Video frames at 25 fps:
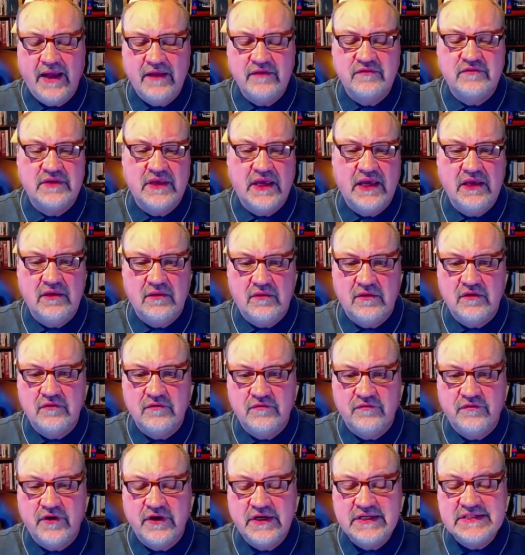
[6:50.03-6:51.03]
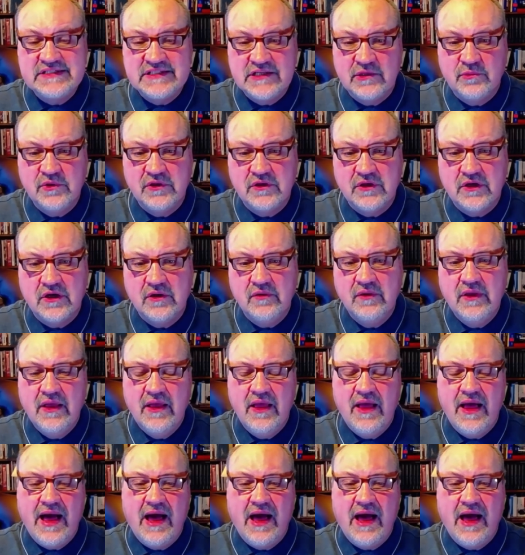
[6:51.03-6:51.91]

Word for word: I'd say very similar.